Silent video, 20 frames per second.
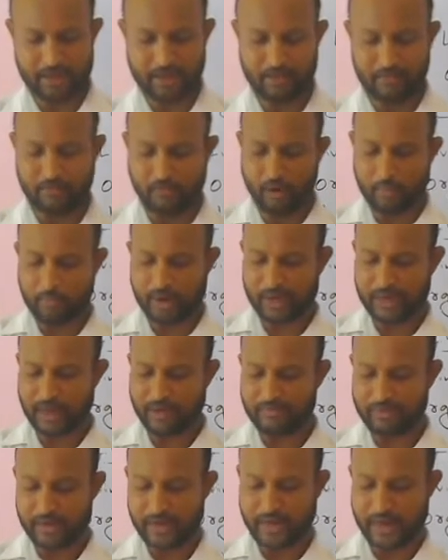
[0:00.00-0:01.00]
form a
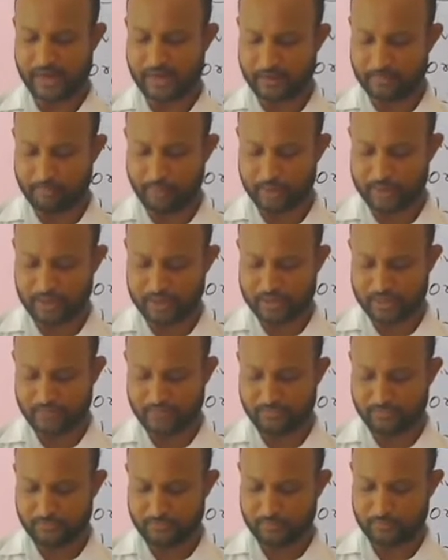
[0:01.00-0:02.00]
covering and protect
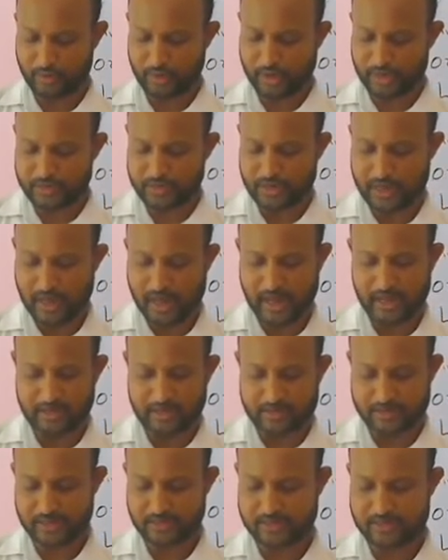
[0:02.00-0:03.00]
the other
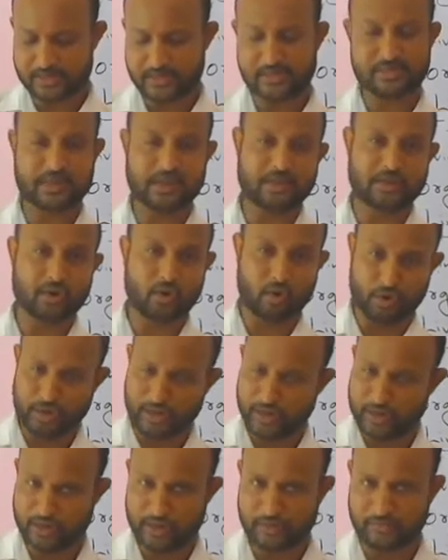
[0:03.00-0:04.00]
cells inside the
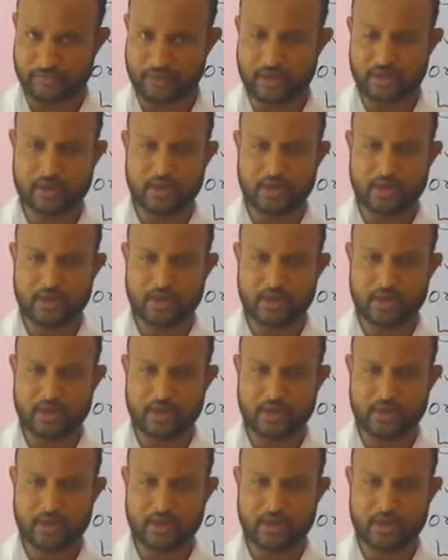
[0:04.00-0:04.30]
onion leaf.